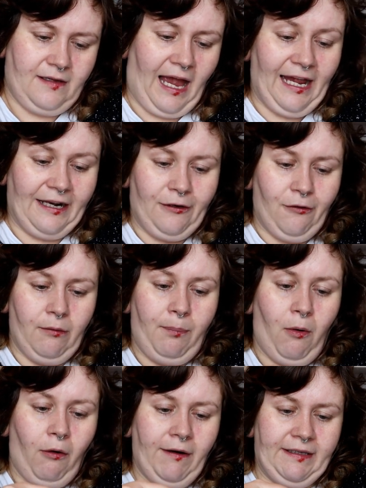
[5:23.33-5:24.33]
I had a go at
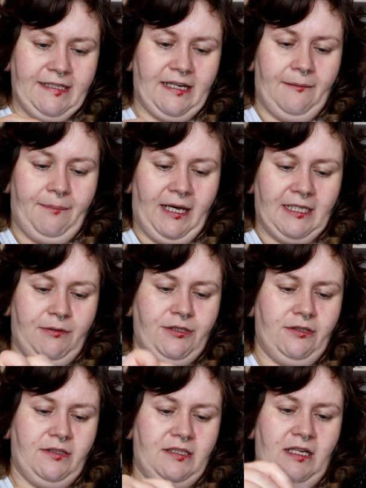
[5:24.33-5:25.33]
pouring these iPads,
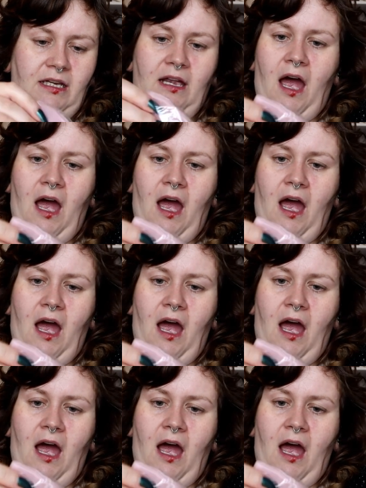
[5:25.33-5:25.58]
which you'll see,